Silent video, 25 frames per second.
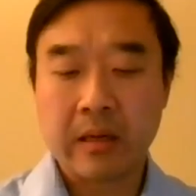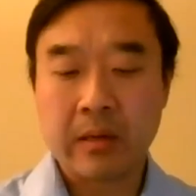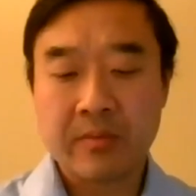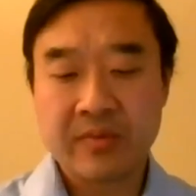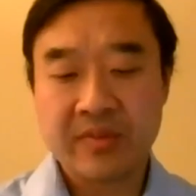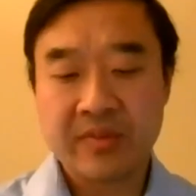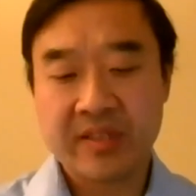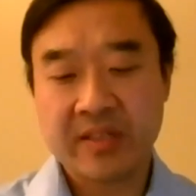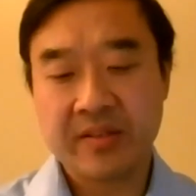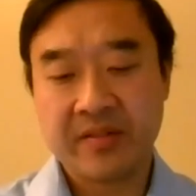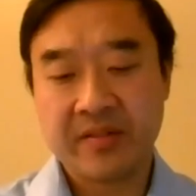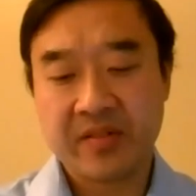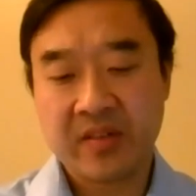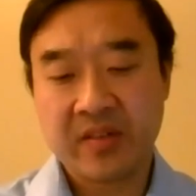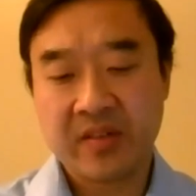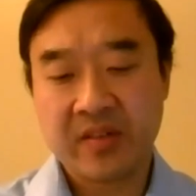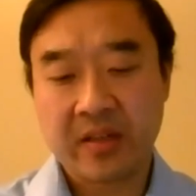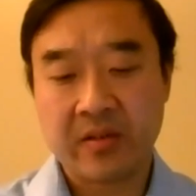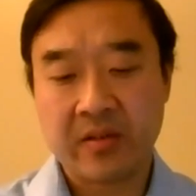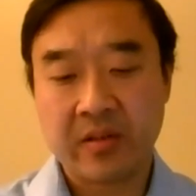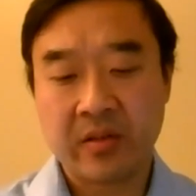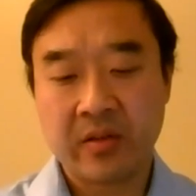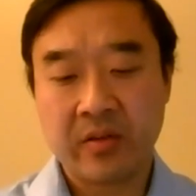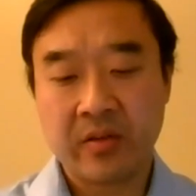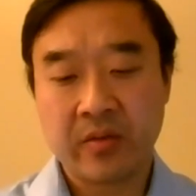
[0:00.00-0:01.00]
was going to
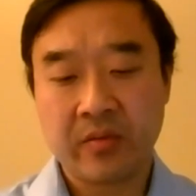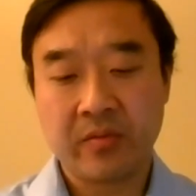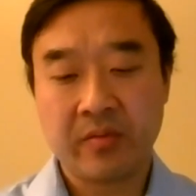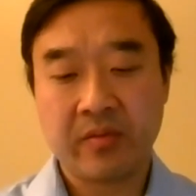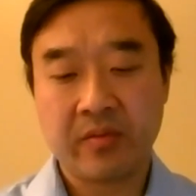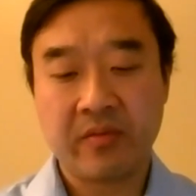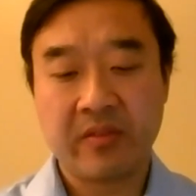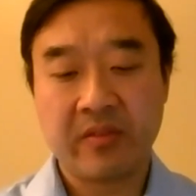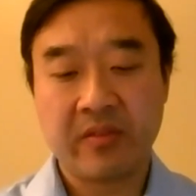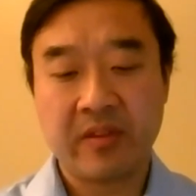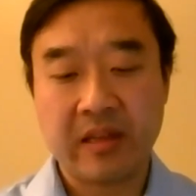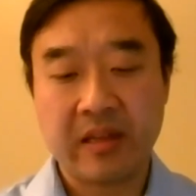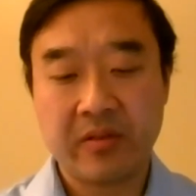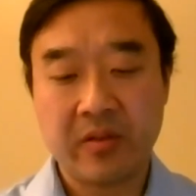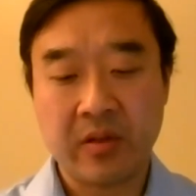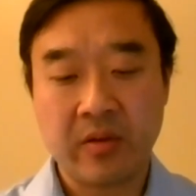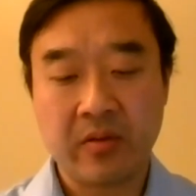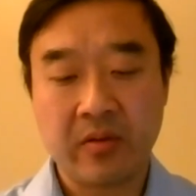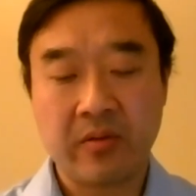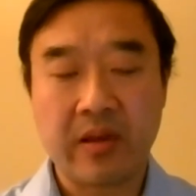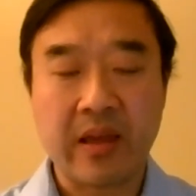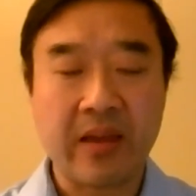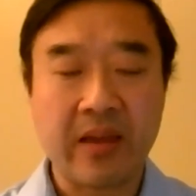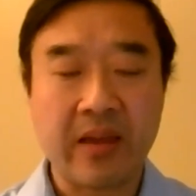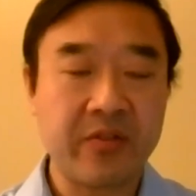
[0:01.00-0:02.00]
say,
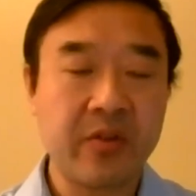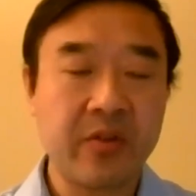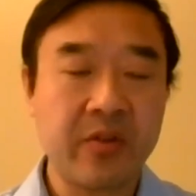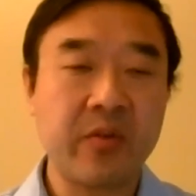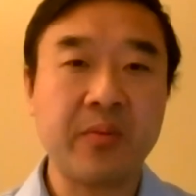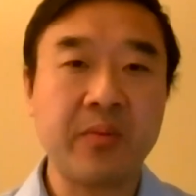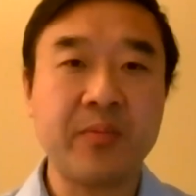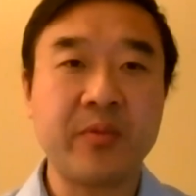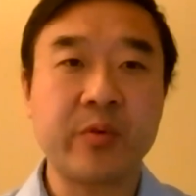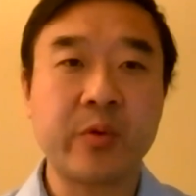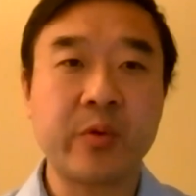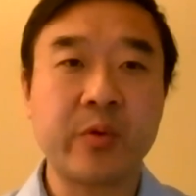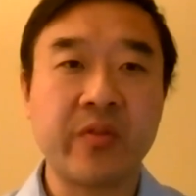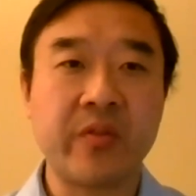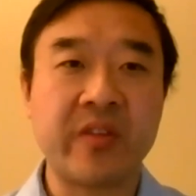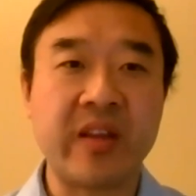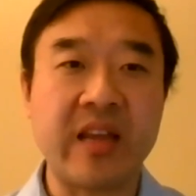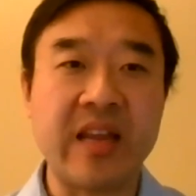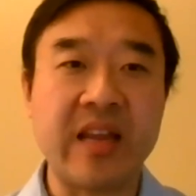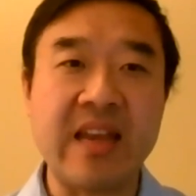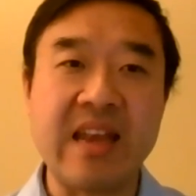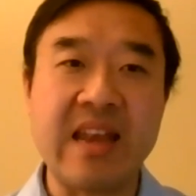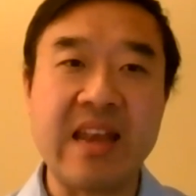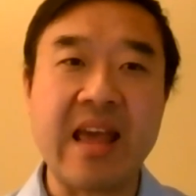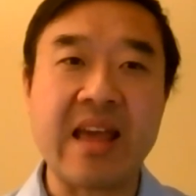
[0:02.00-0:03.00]
have you observed a
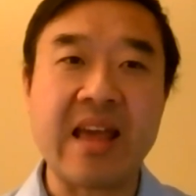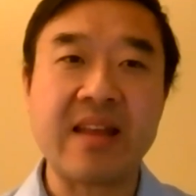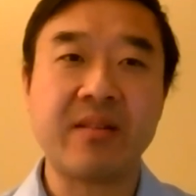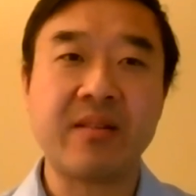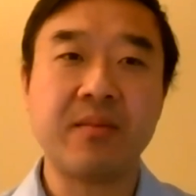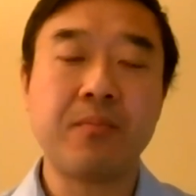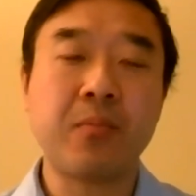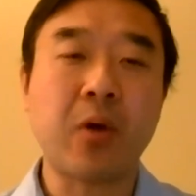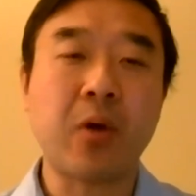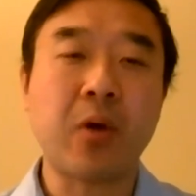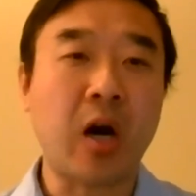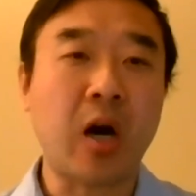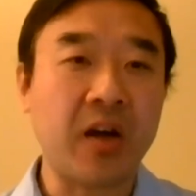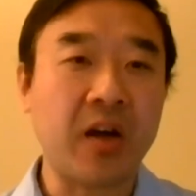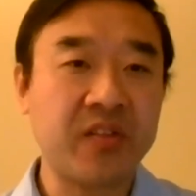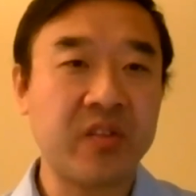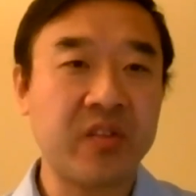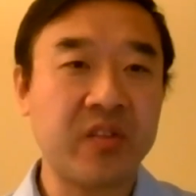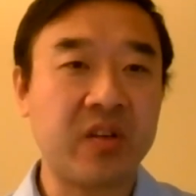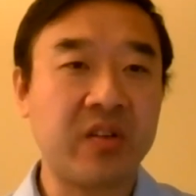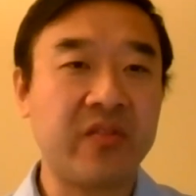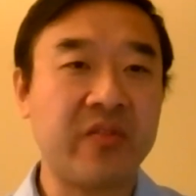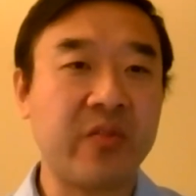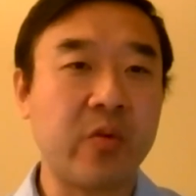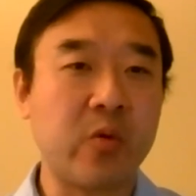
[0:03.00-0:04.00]
net
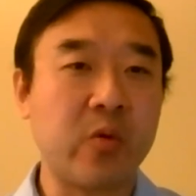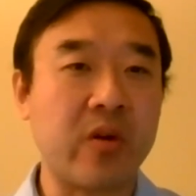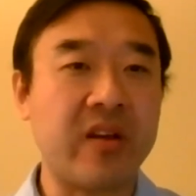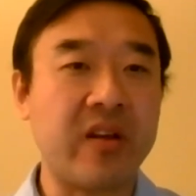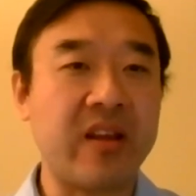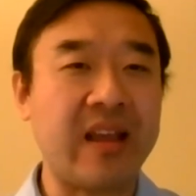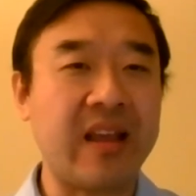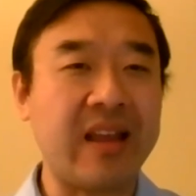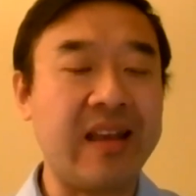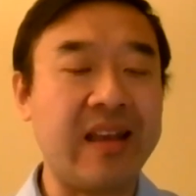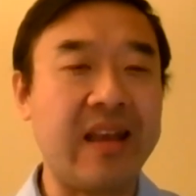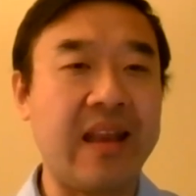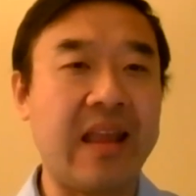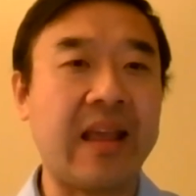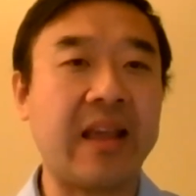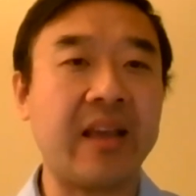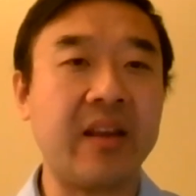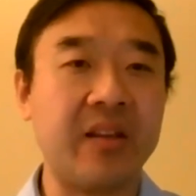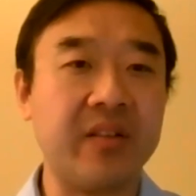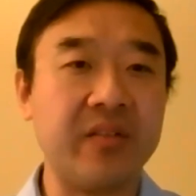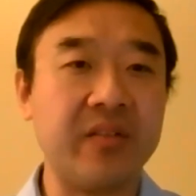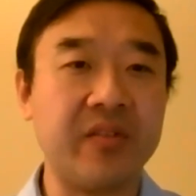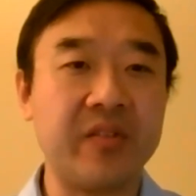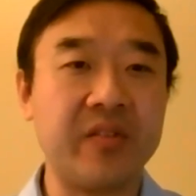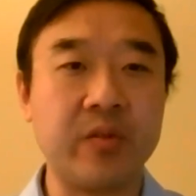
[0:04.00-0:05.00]
positive or a net
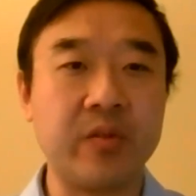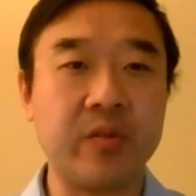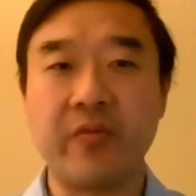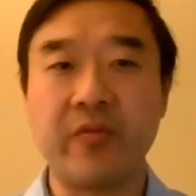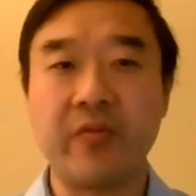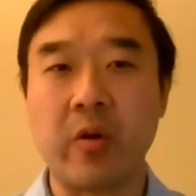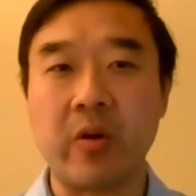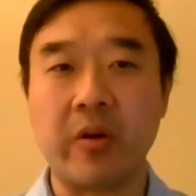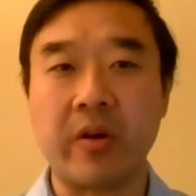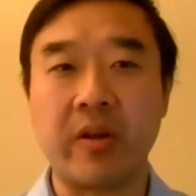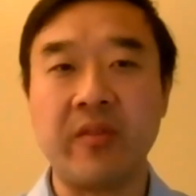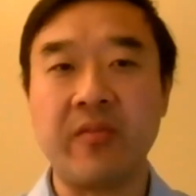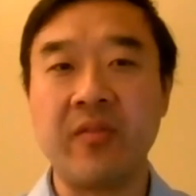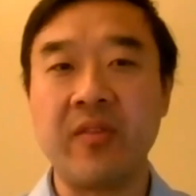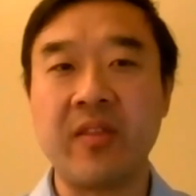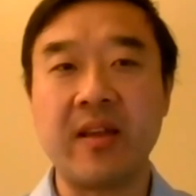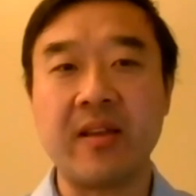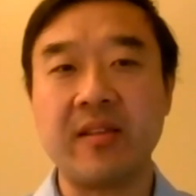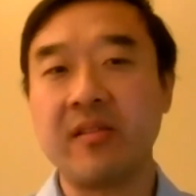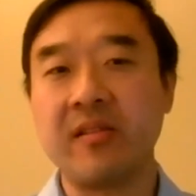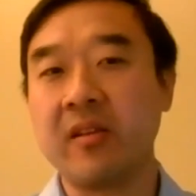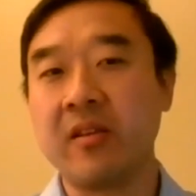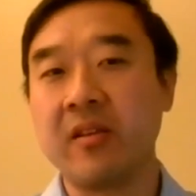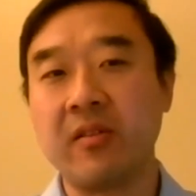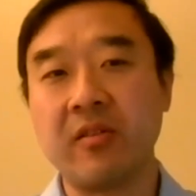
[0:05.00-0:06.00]
negative so far, given
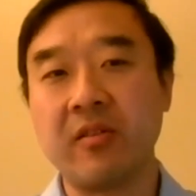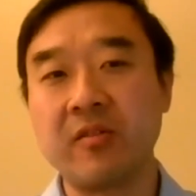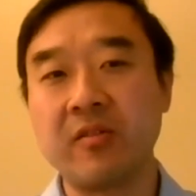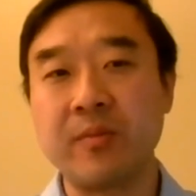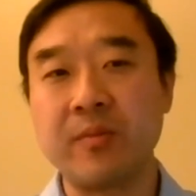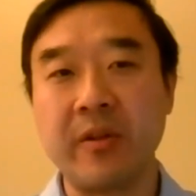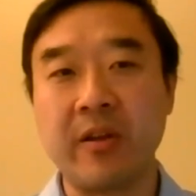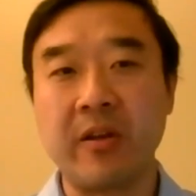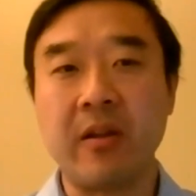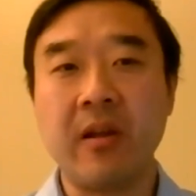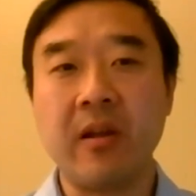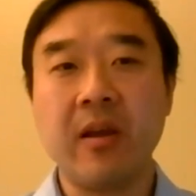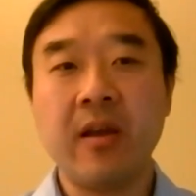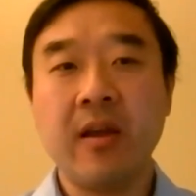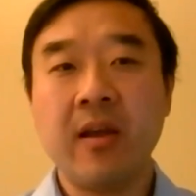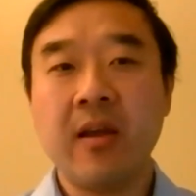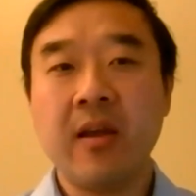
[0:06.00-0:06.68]
that, there's been